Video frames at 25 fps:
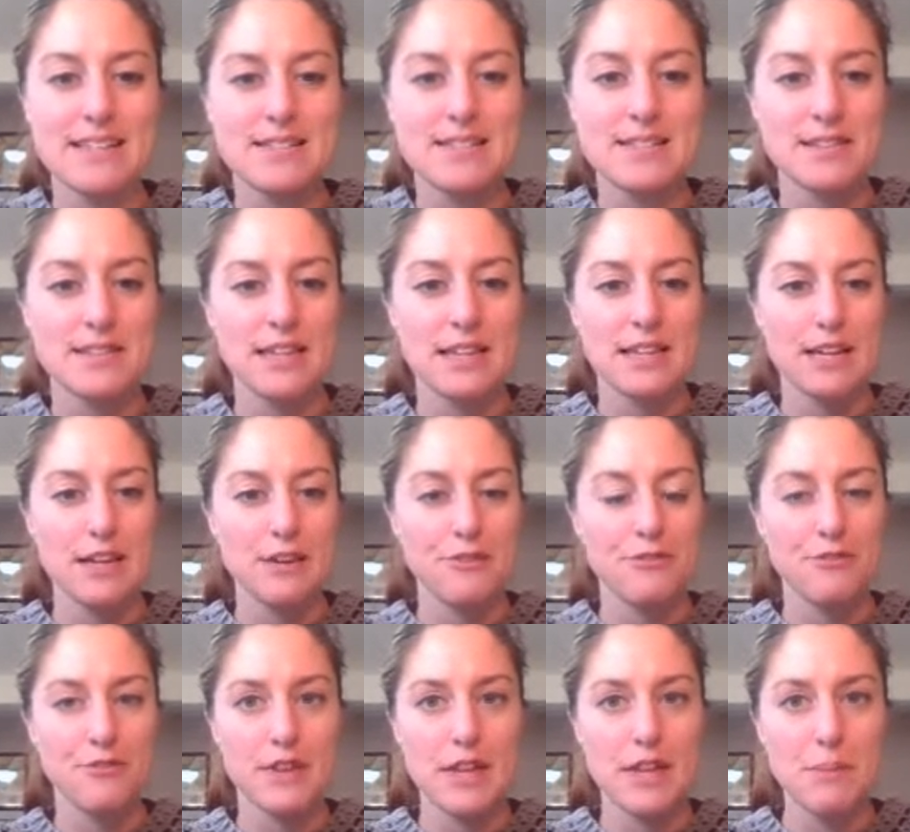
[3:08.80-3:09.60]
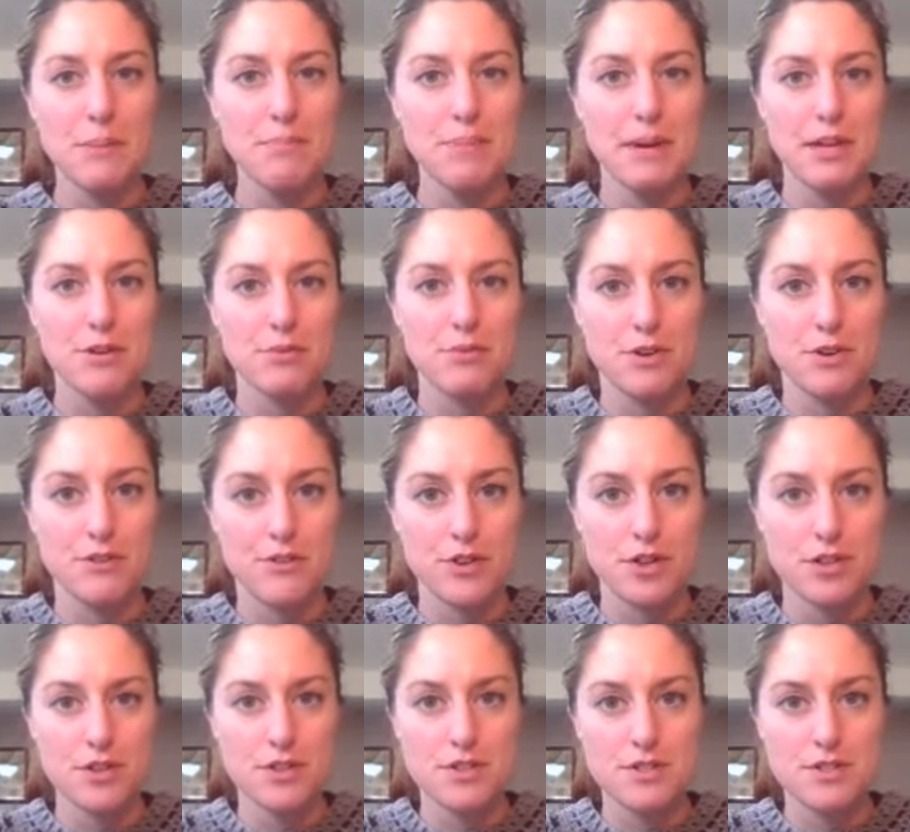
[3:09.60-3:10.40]
easily flip and
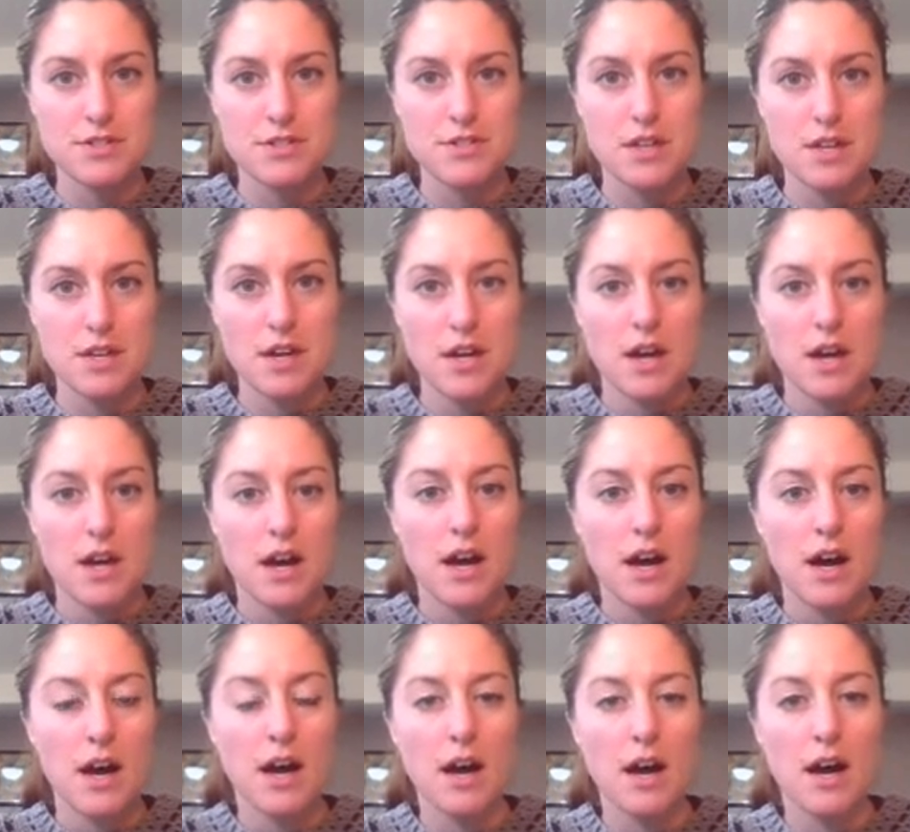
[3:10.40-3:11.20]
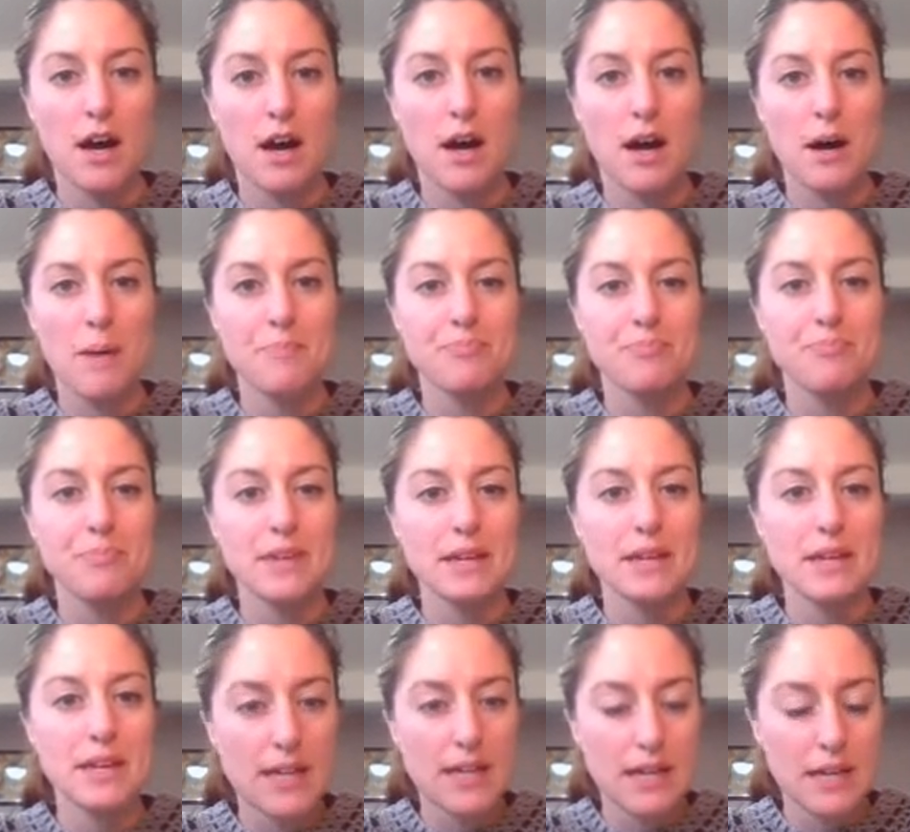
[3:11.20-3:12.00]
reverse um,
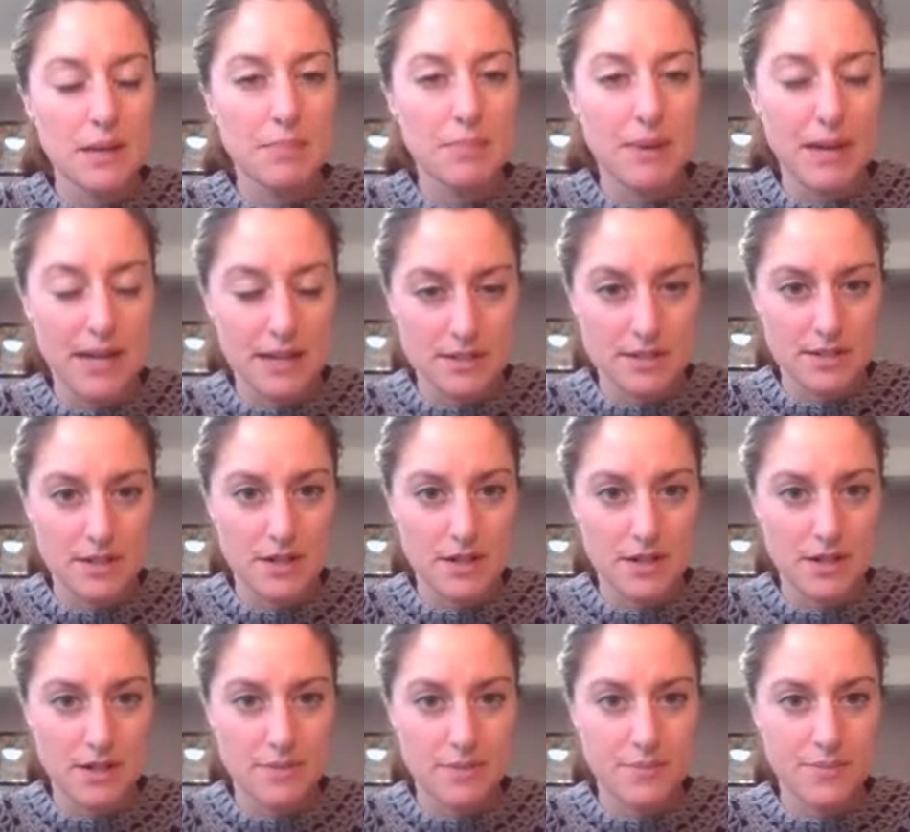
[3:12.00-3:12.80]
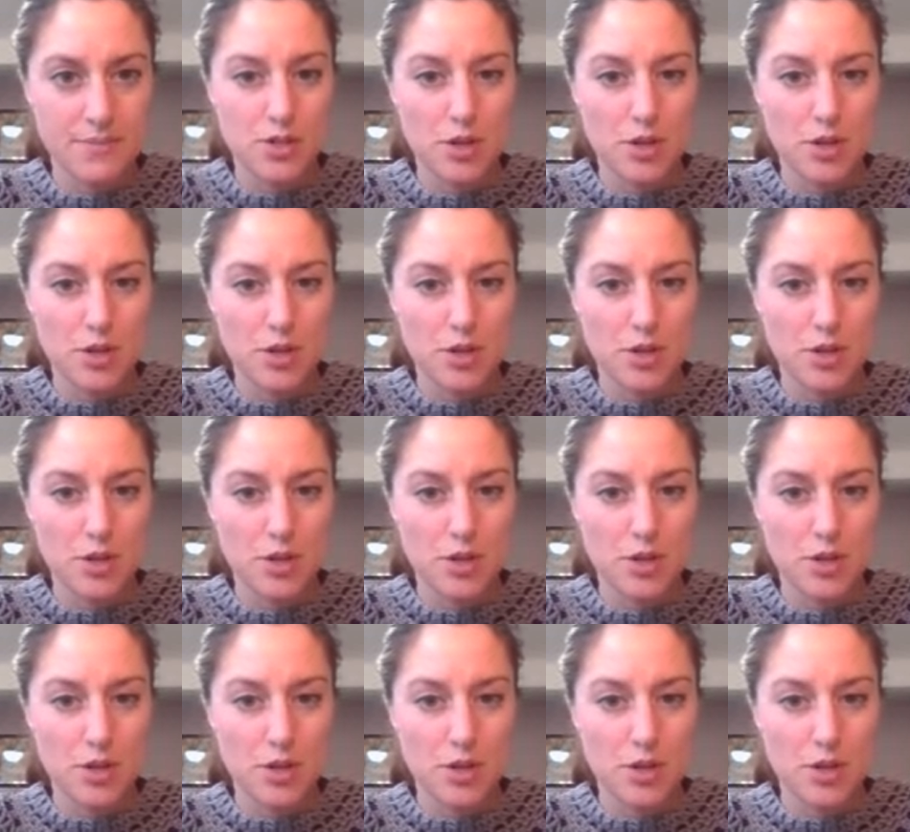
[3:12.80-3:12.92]
in Pixlr.